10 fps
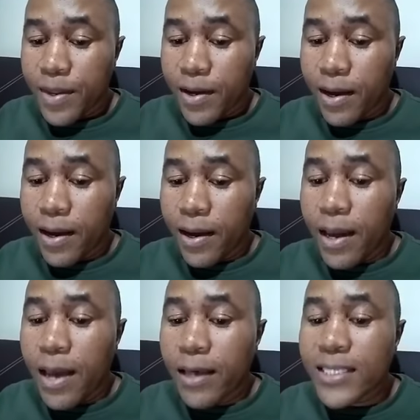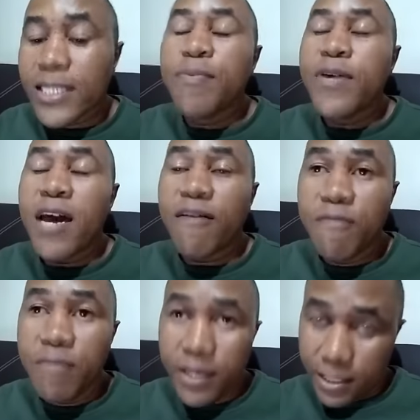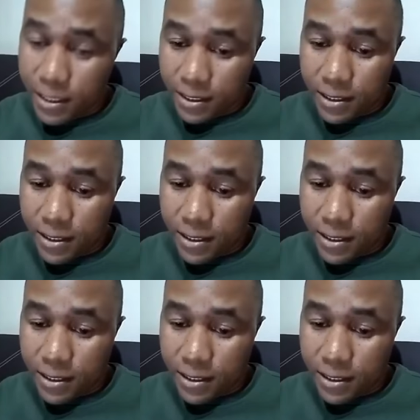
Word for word: a, a CPF meeting.